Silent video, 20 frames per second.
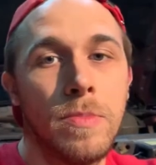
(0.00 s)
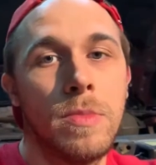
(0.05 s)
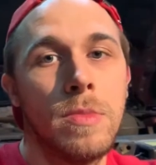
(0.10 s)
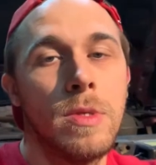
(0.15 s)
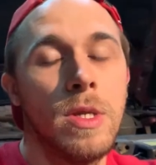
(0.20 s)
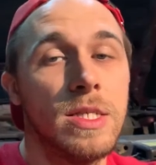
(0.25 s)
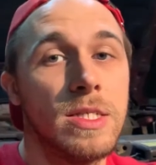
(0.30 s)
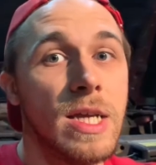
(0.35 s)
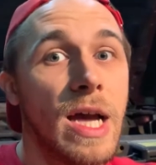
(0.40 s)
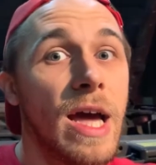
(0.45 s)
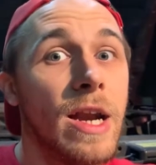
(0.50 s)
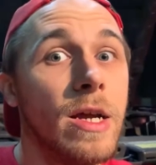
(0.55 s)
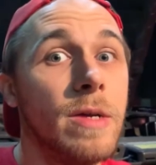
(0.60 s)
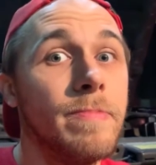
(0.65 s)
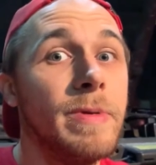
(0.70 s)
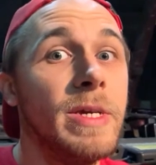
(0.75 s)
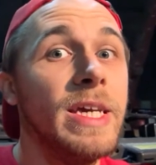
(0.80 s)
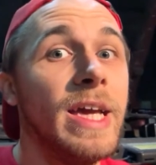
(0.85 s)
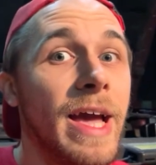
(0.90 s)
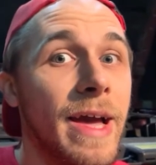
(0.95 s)
It's gotta
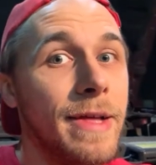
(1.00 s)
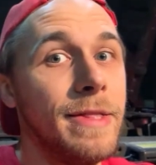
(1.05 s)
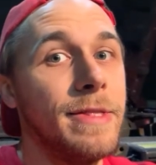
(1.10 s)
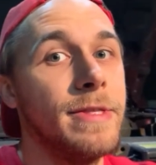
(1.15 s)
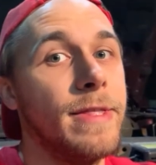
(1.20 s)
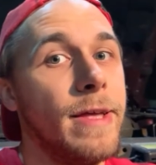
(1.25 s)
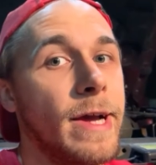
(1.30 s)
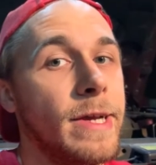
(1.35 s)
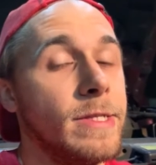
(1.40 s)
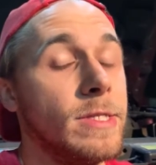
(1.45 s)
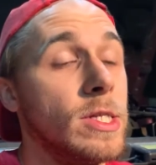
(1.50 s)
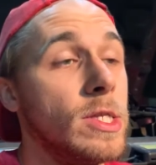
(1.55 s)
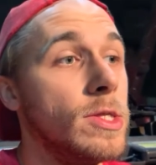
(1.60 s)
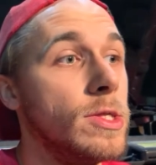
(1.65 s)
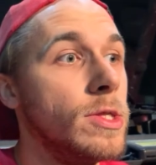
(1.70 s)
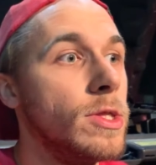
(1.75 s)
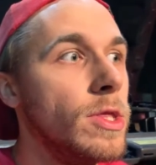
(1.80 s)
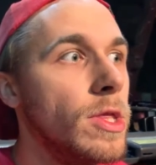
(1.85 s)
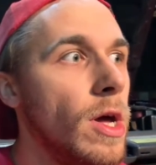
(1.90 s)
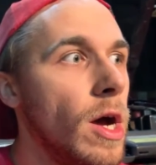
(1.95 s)
be hand tight.
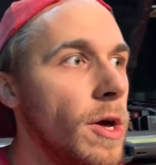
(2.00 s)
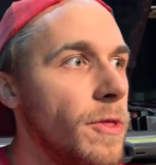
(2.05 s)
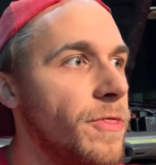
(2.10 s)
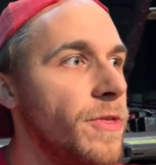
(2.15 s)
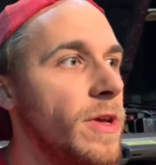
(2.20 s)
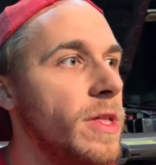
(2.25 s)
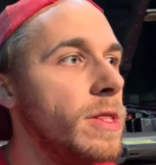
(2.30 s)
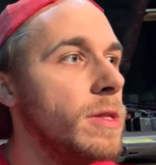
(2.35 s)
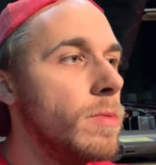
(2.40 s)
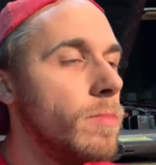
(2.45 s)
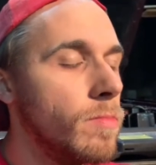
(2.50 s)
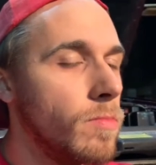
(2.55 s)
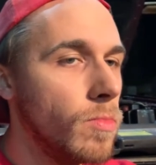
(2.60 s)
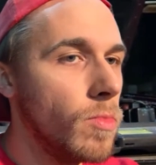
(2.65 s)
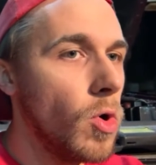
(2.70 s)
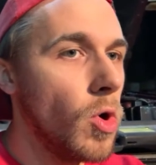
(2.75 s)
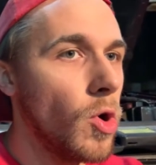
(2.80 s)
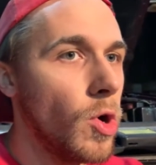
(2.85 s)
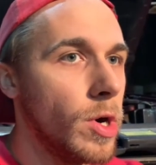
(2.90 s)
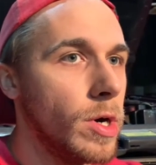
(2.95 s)
Nothing
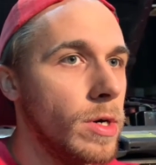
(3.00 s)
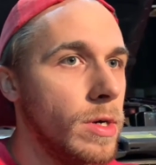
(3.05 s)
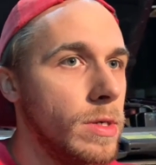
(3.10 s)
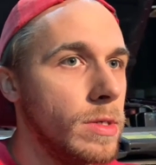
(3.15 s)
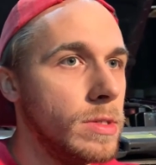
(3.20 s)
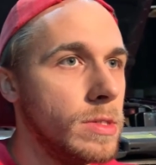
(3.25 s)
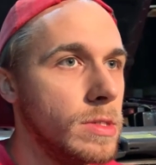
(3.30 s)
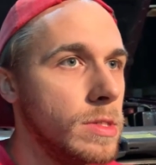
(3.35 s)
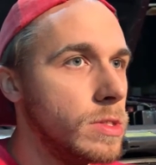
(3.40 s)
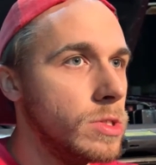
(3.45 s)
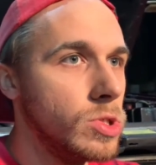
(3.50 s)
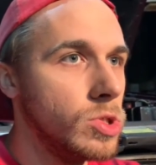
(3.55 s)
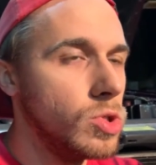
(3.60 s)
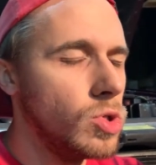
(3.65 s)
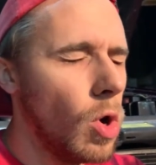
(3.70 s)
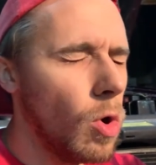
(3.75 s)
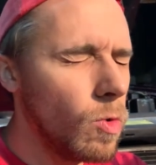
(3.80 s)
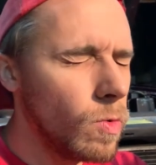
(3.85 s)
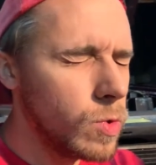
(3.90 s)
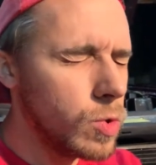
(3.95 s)
more.
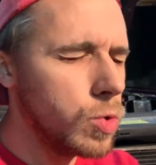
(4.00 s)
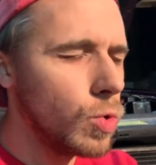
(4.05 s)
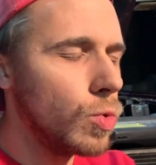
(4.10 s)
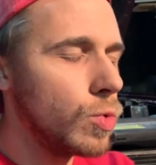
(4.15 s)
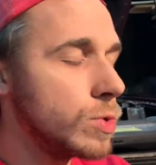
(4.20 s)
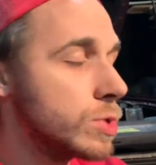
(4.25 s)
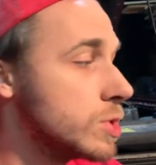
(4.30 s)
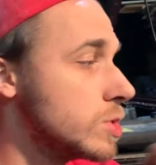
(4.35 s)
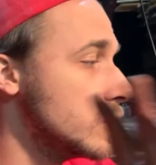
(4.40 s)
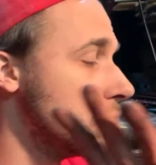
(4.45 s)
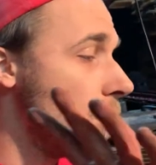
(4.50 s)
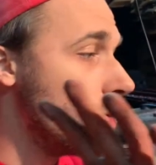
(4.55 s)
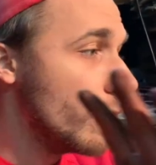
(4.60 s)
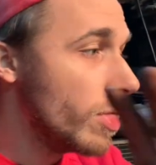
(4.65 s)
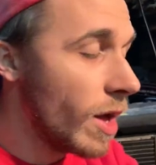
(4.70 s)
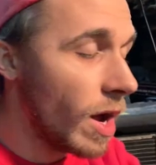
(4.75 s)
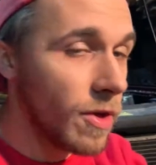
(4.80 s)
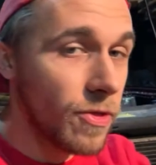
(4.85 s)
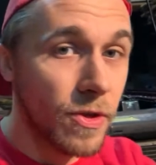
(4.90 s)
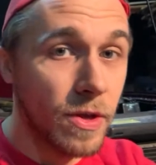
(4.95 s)
No tools, no
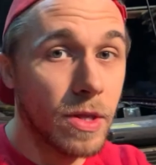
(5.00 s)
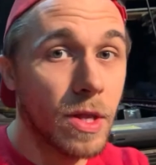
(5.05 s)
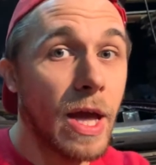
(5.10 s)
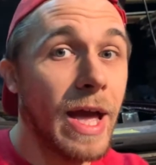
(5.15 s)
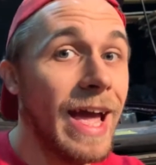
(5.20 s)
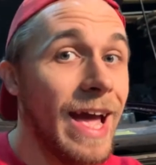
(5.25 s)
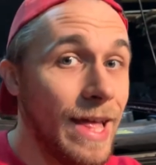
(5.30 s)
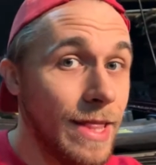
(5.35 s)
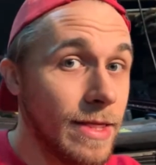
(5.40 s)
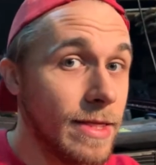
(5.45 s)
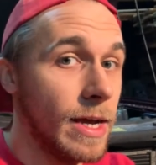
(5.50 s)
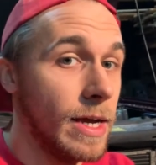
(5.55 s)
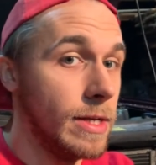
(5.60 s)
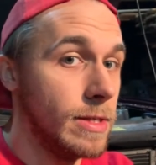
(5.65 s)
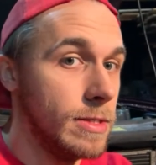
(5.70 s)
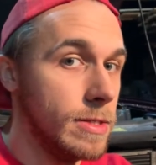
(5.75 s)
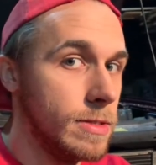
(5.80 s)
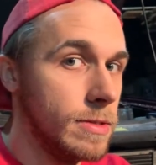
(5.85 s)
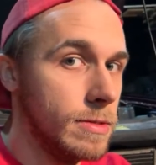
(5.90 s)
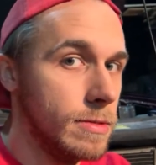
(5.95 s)
nothing. Hand tight.